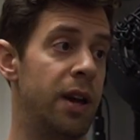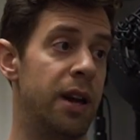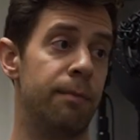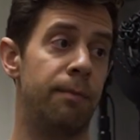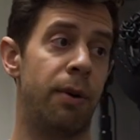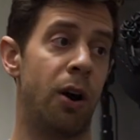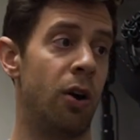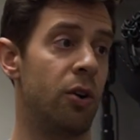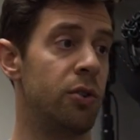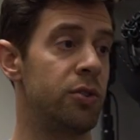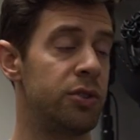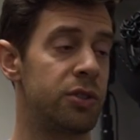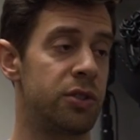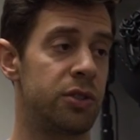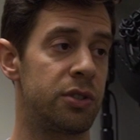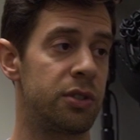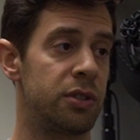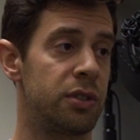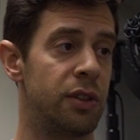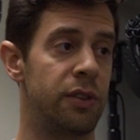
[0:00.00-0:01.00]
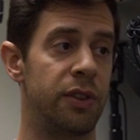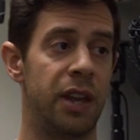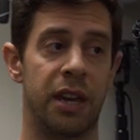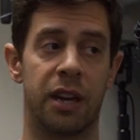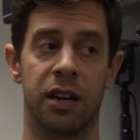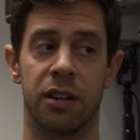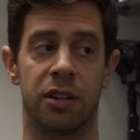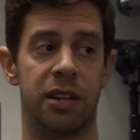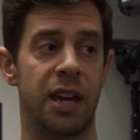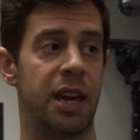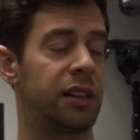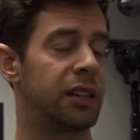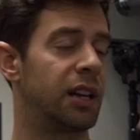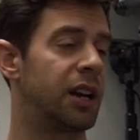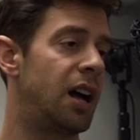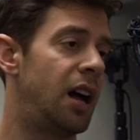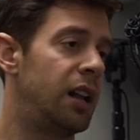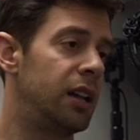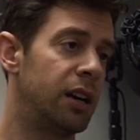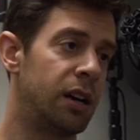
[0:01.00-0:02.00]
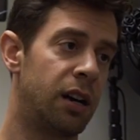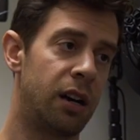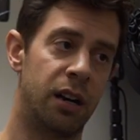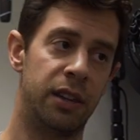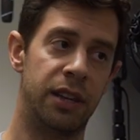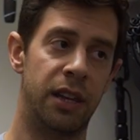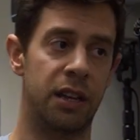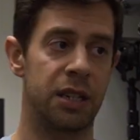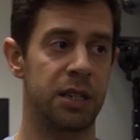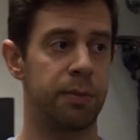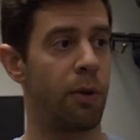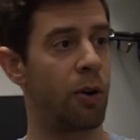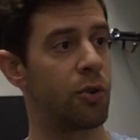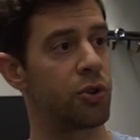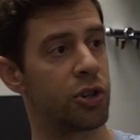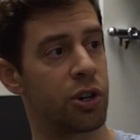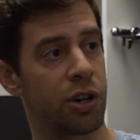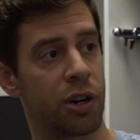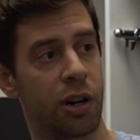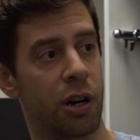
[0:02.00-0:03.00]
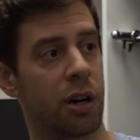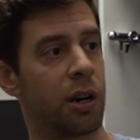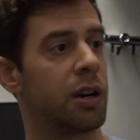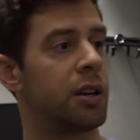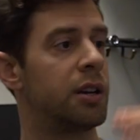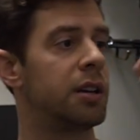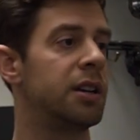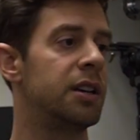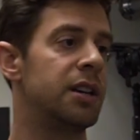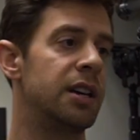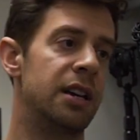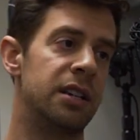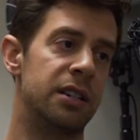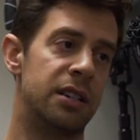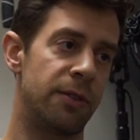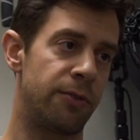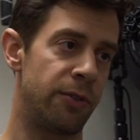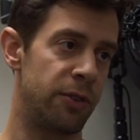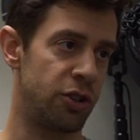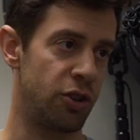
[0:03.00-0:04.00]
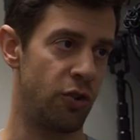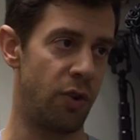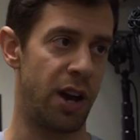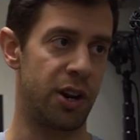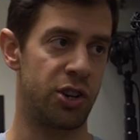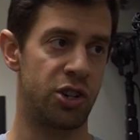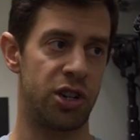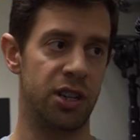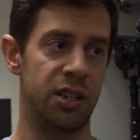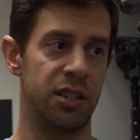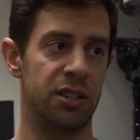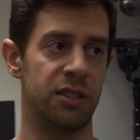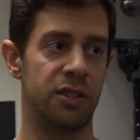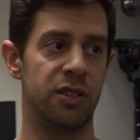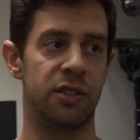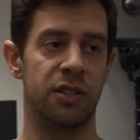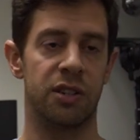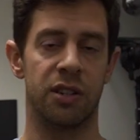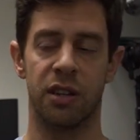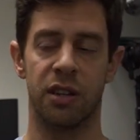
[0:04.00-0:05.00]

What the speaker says: way in post, they can take the color and the exposure in different directions.